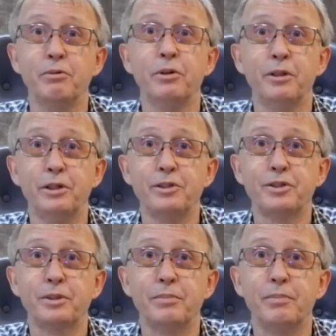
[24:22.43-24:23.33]

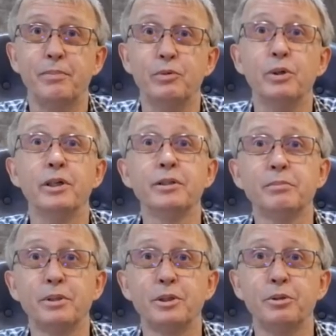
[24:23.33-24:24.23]
alerts. 1.
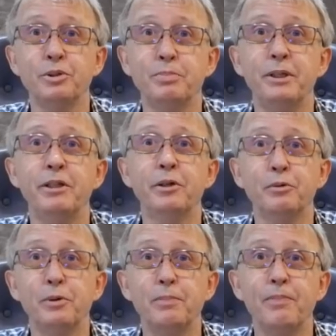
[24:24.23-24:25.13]
Cruise speed
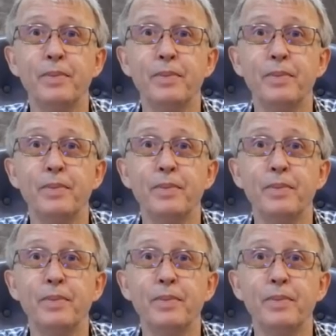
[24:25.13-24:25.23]
low.